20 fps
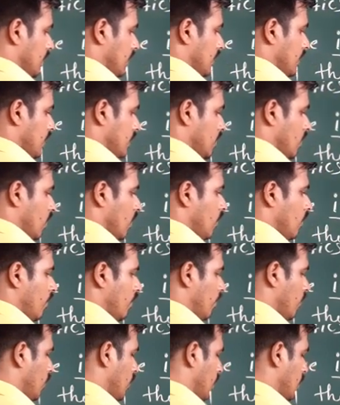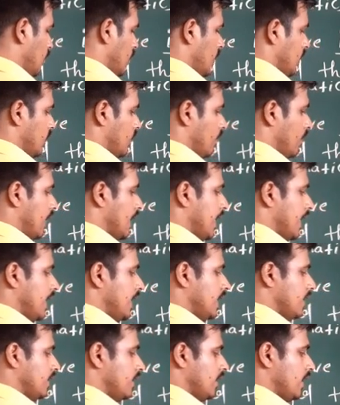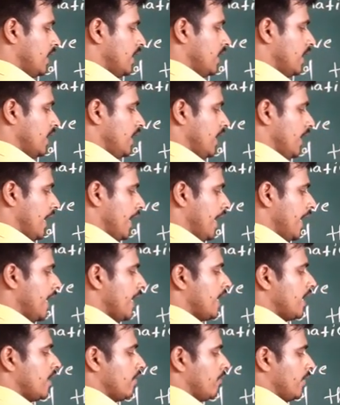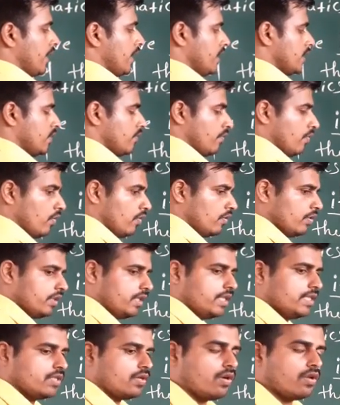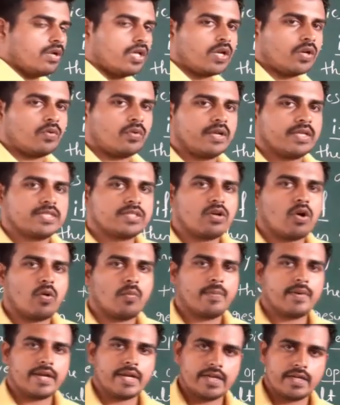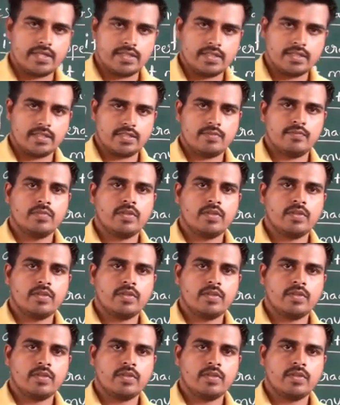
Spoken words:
These are all 4 numbers. 5, 3, 8 minus 4. These all are known as operands.